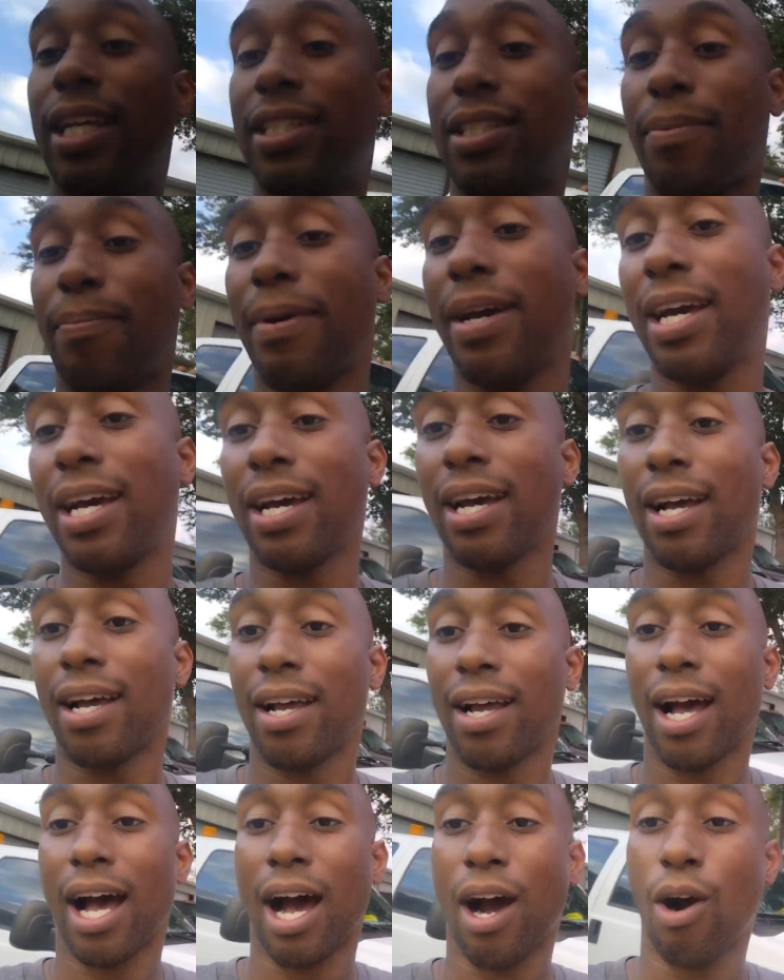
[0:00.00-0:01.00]
listen, man.
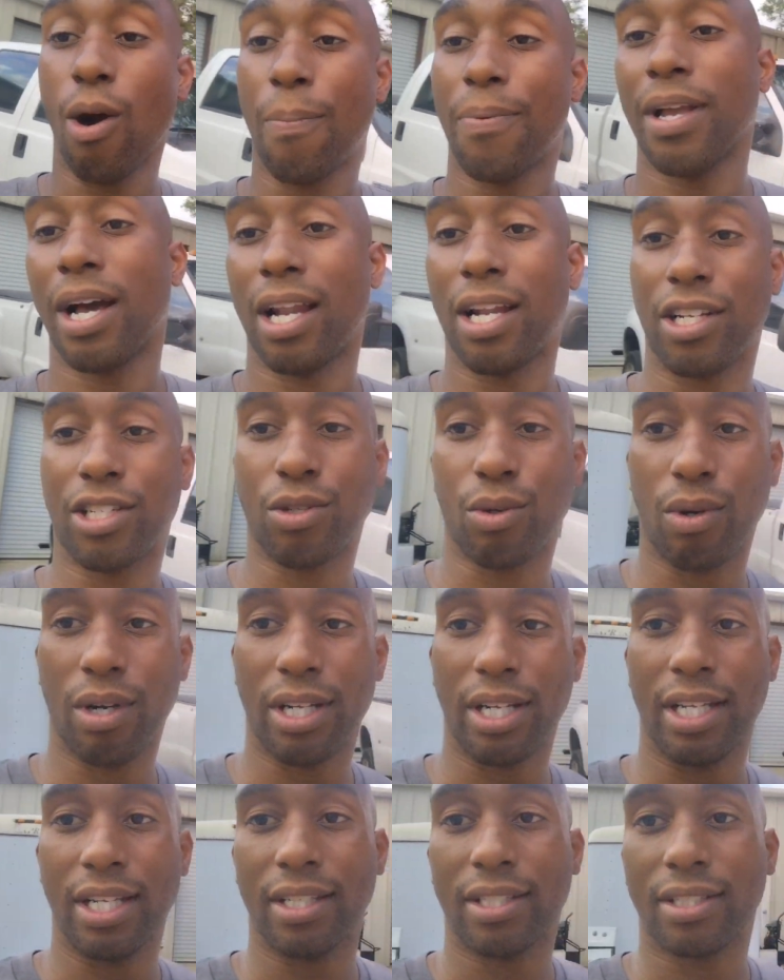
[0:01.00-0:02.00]
I hope y'all
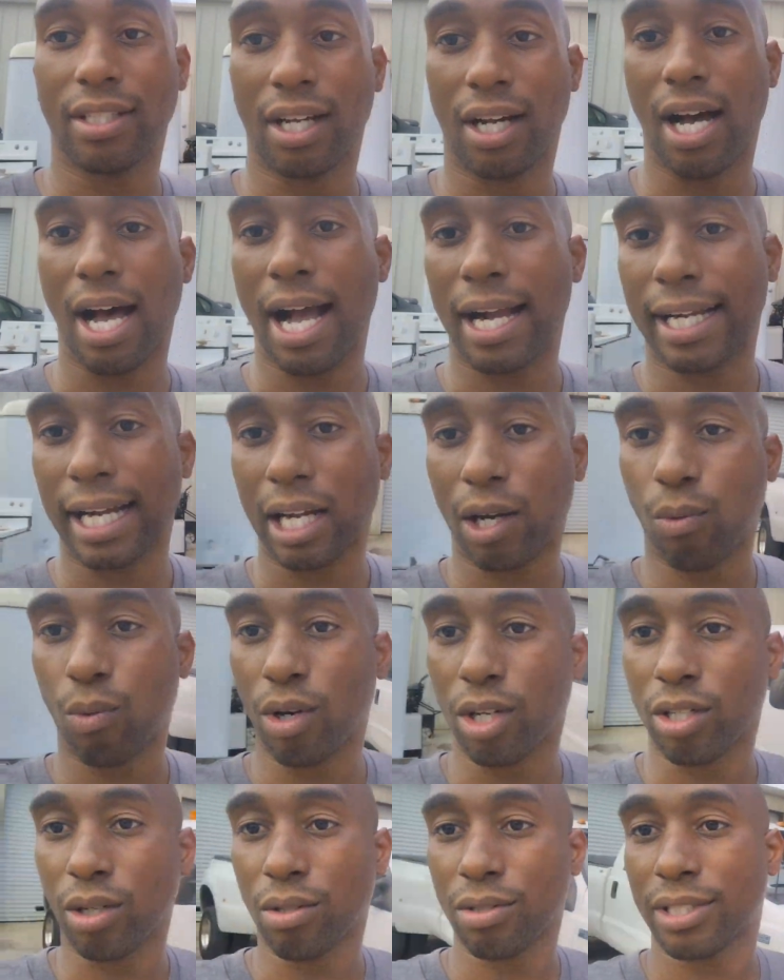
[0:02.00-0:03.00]
enjoyed this. Uh, I got to
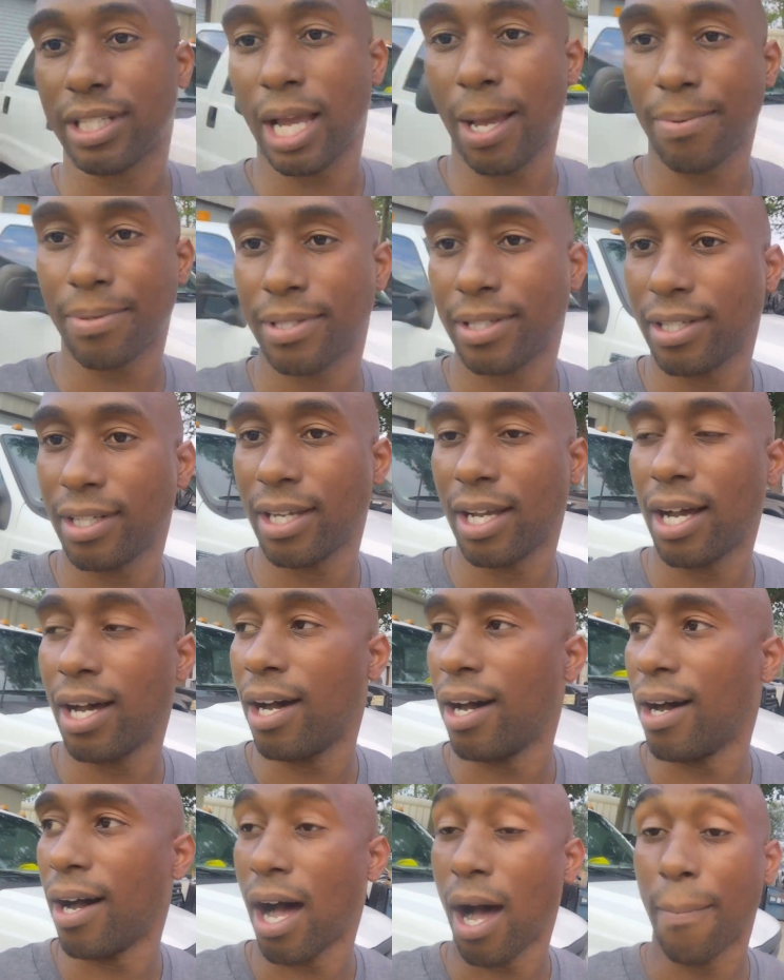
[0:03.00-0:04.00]
work on Samson.
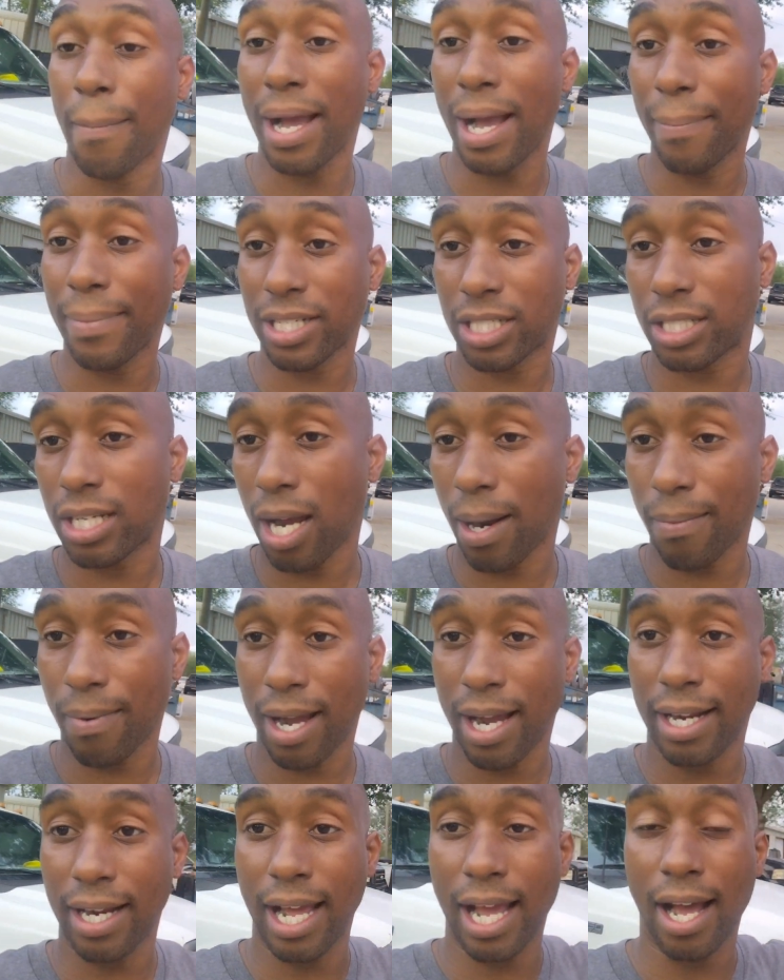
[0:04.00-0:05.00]
Uh, I'm at my shop
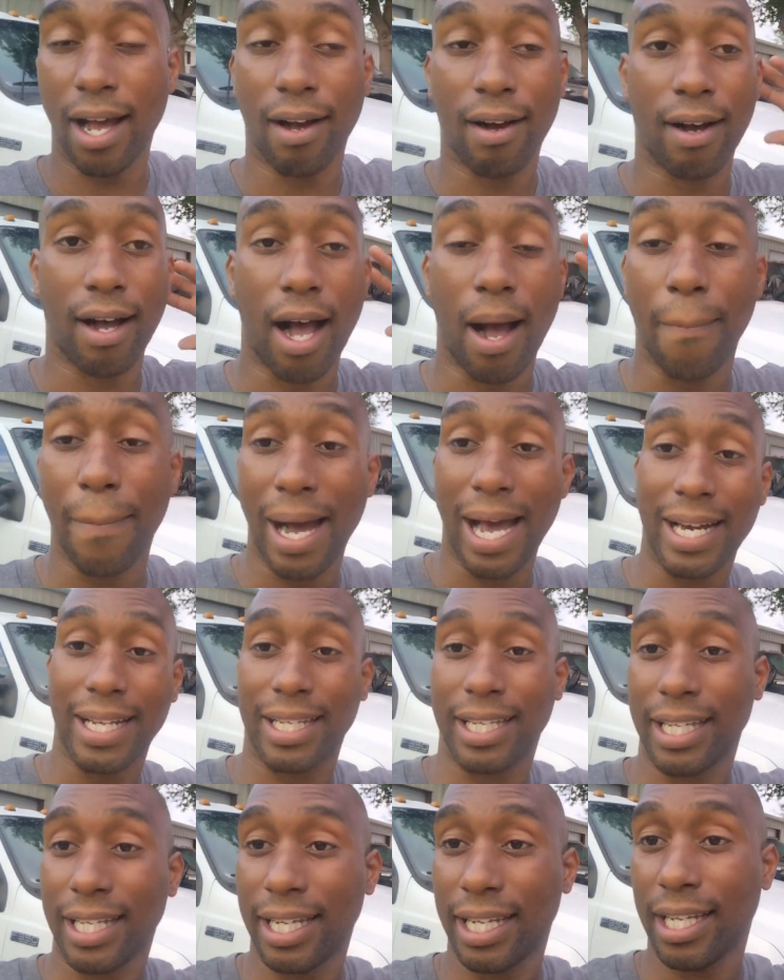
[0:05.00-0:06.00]
right now. I'm about
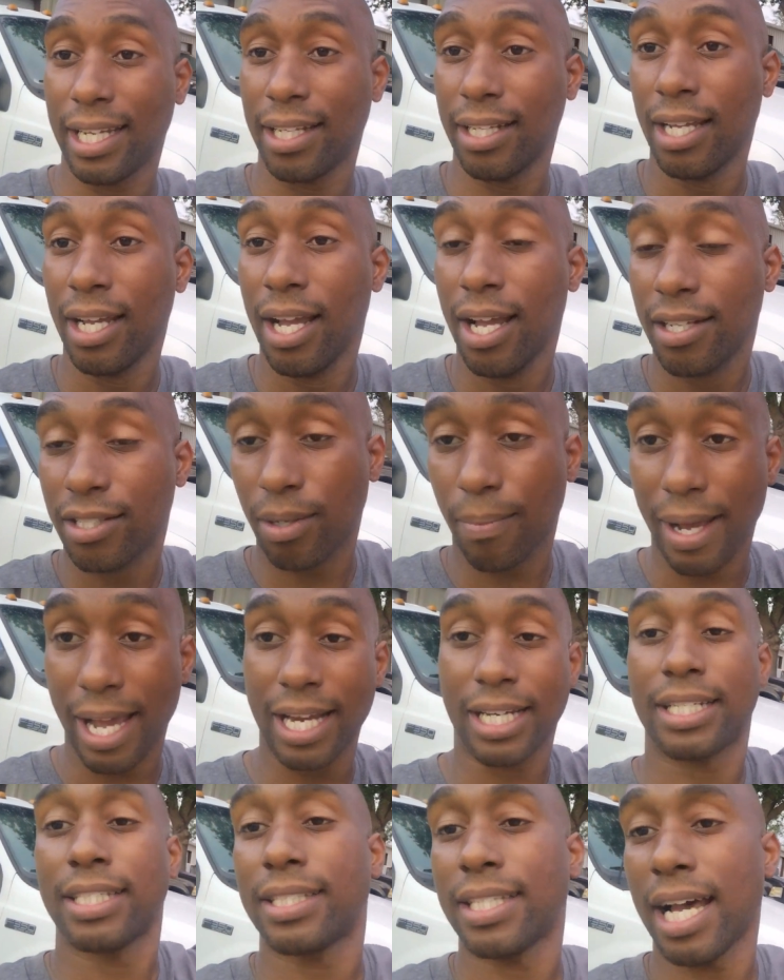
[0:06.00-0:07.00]
to get in some
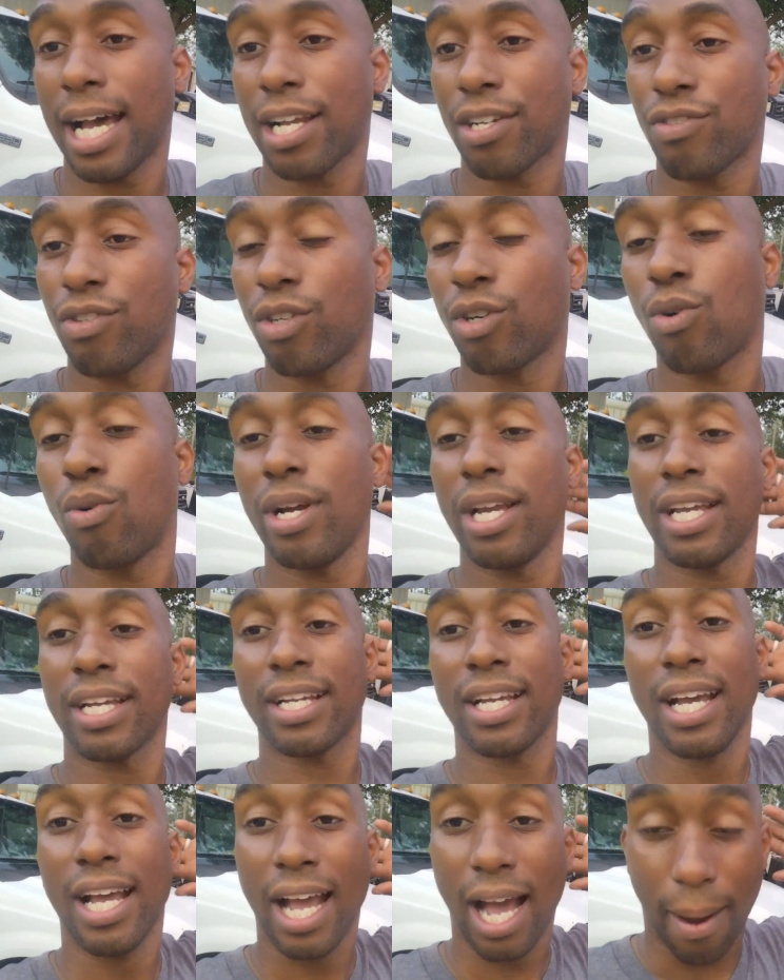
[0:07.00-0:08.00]
exercise real
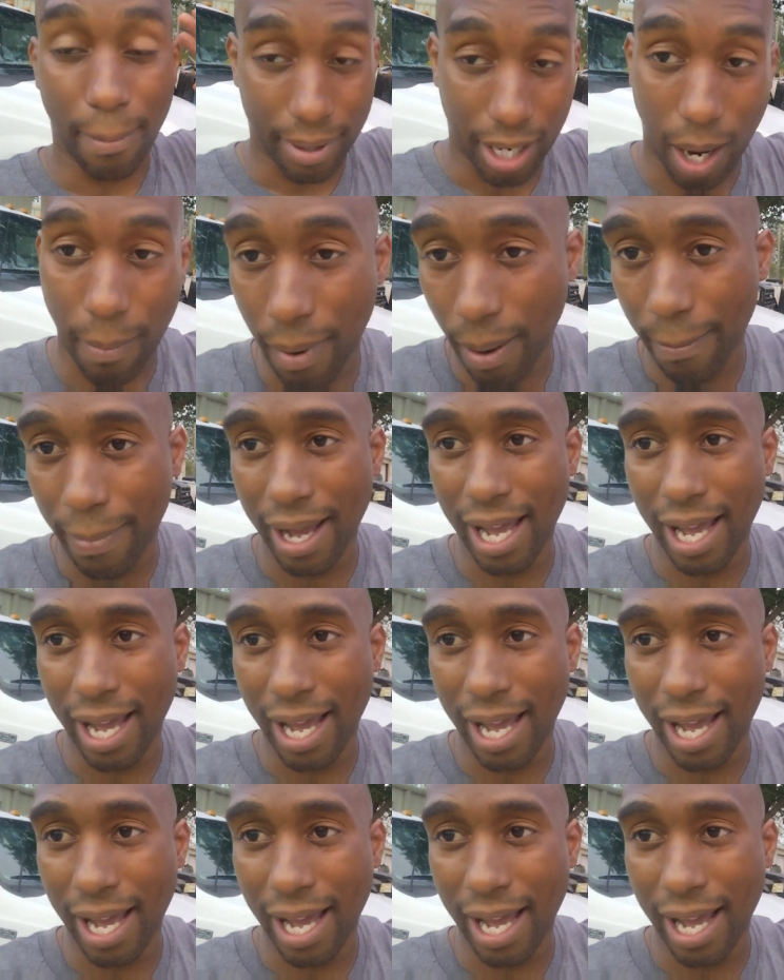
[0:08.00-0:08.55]
quick. I'm coming